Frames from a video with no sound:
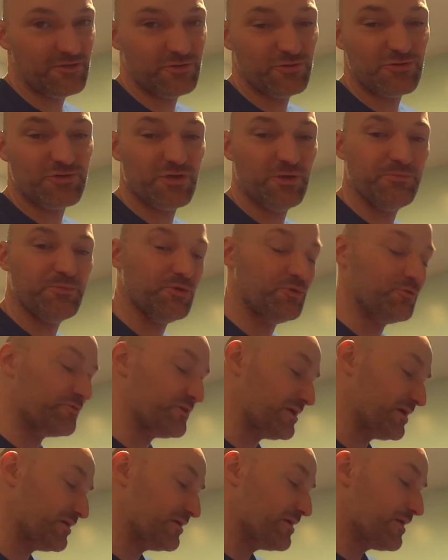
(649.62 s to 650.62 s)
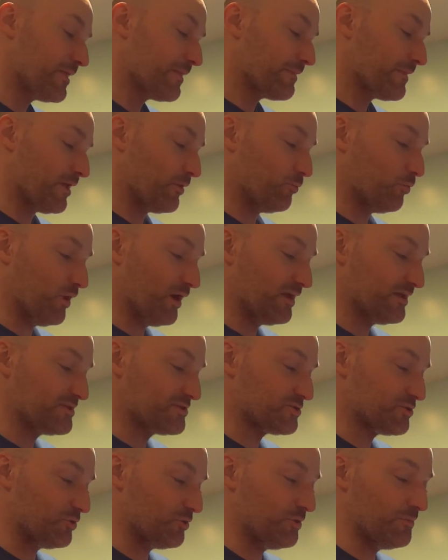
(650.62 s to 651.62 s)
do something over here. And while
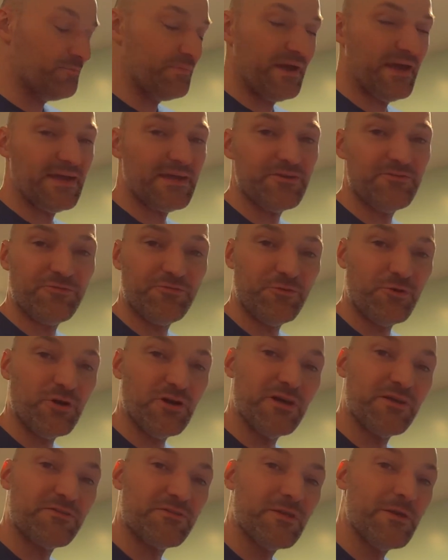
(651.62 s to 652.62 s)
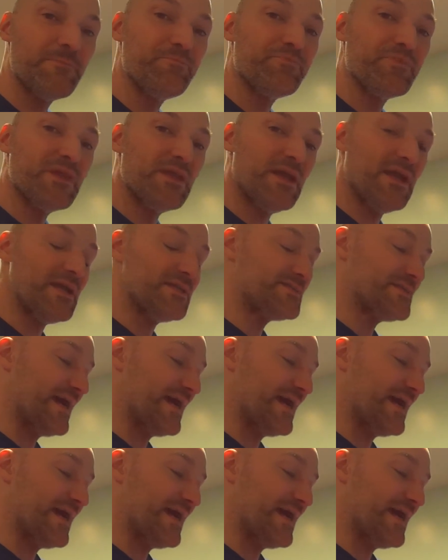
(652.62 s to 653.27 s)
it's going back and forth, it's